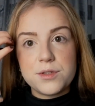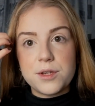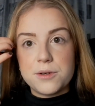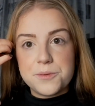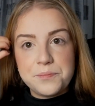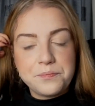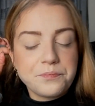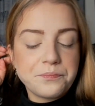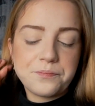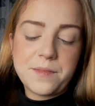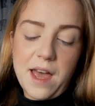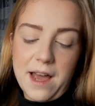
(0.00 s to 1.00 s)
So
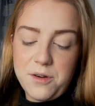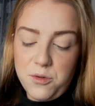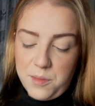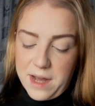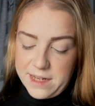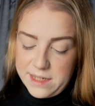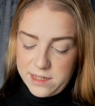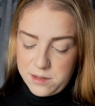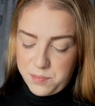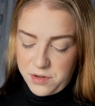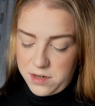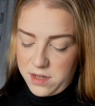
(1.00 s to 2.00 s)
I don't mind,
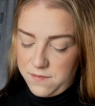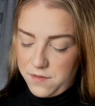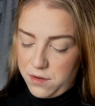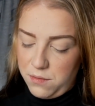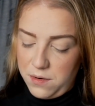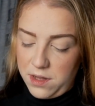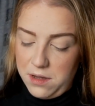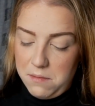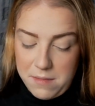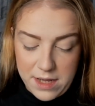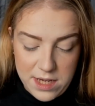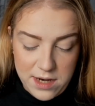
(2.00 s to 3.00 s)
but if you really
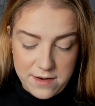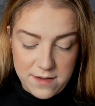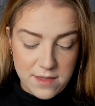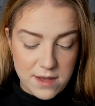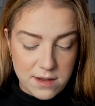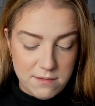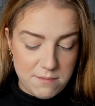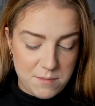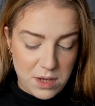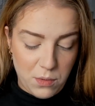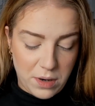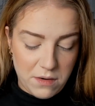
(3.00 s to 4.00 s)
mind, then
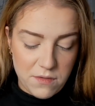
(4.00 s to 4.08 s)
be aware